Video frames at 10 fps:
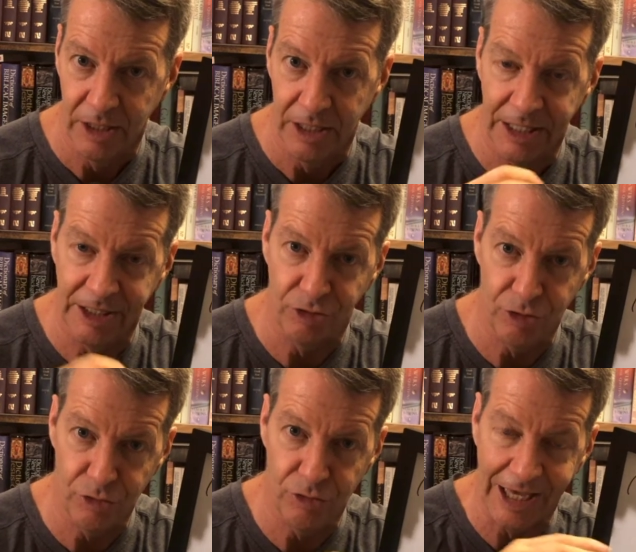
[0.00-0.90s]
and a
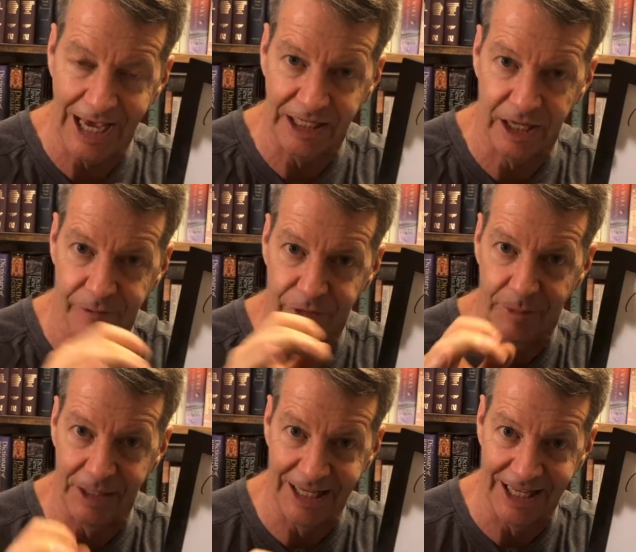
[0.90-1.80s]
who can't come from
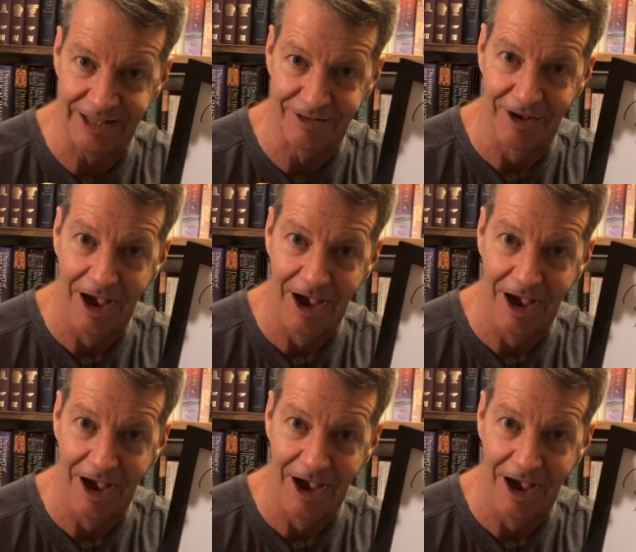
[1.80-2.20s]
an it.